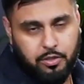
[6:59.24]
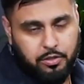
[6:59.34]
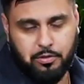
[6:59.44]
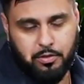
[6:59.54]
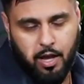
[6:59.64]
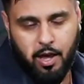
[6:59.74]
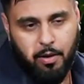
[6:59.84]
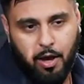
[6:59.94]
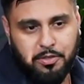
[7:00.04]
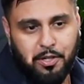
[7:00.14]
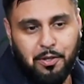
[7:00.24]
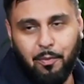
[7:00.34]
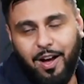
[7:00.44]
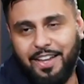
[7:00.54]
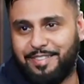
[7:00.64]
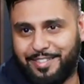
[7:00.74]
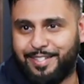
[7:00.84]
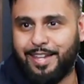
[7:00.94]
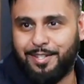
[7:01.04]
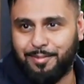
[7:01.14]
just, I'll tell you what I
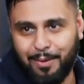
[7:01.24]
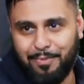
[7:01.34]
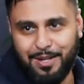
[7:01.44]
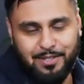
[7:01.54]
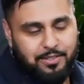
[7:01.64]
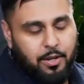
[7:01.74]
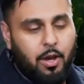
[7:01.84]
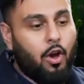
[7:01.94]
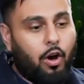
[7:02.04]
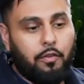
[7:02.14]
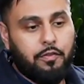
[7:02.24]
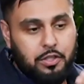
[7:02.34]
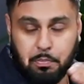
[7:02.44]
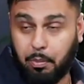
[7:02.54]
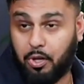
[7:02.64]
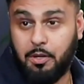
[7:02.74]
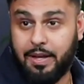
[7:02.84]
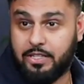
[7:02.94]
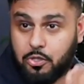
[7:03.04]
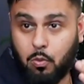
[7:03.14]
say to my patients. So often just body
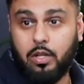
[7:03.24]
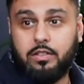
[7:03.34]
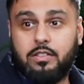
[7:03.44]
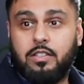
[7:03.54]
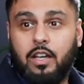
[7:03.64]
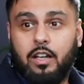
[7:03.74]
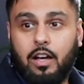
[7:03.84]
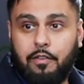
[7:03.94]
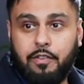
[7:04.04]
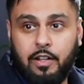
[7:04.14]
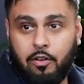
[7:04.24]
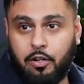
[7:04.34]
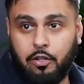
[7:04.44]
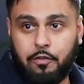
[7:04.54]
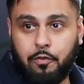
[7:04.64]
weight squats, I feel, are a good